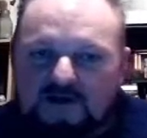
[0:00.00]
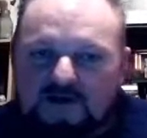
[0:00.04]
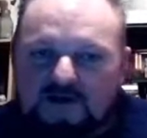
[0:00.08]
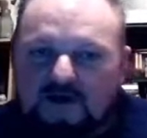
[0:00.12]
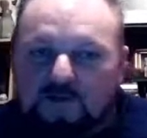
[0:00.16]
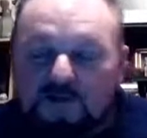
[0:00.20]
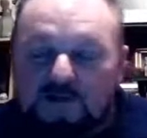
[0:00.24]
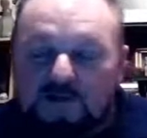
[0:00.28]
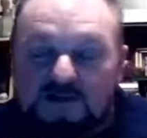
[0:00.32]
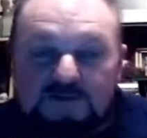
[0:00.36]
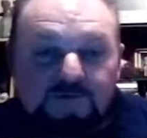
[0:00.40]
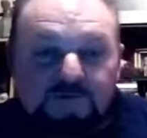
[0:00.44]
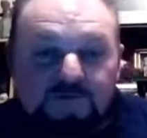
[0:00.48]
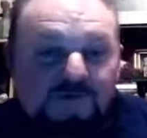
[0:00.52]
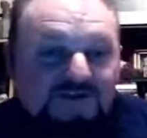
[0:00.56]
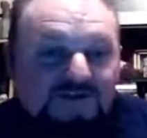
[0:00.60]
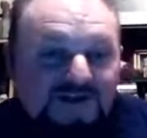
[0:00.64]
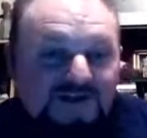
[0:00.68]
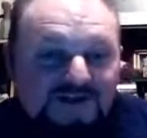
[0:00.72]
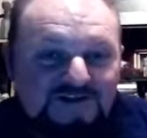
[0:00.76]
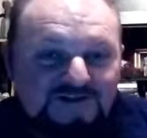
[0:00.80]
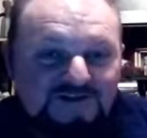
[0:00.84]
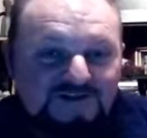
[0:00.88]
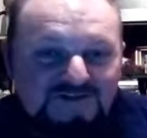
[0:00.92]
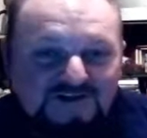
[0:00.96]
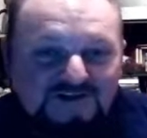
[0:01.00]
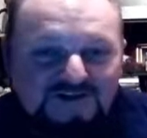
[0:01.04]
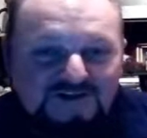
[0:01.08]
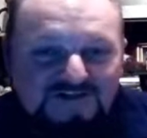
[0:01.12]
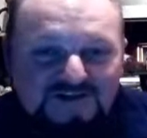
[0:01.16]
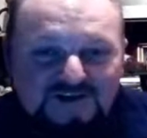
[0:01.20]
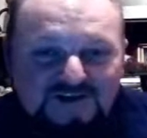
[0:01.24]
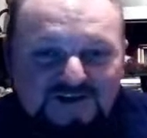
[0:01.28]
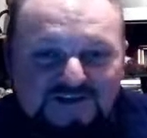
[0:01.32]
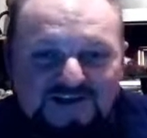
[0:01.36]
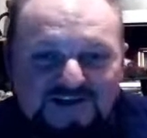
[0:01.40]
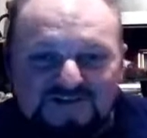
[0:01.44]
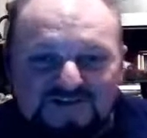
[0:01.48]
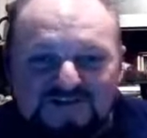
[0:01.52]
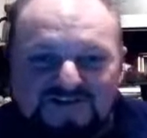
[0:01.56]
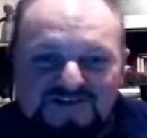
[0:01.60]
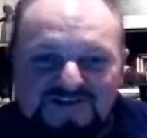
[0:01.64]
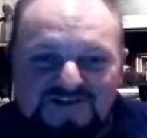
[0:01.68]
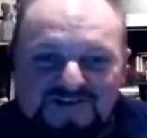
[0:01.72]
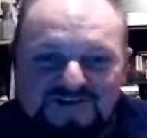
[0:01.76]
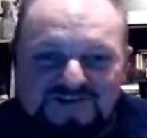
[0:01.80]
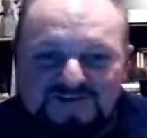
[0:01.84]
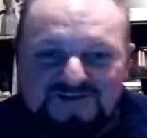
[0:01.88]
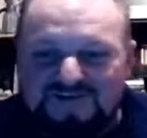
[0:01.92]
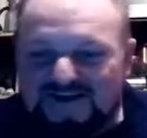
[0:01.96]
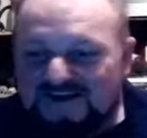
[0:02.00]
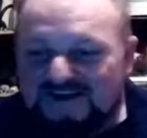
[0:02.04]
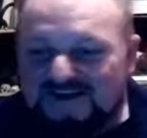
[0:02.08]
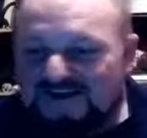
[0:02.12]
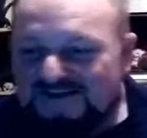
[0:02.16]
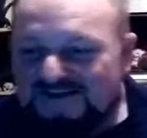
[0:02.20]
I work in the printing industry, so that's considered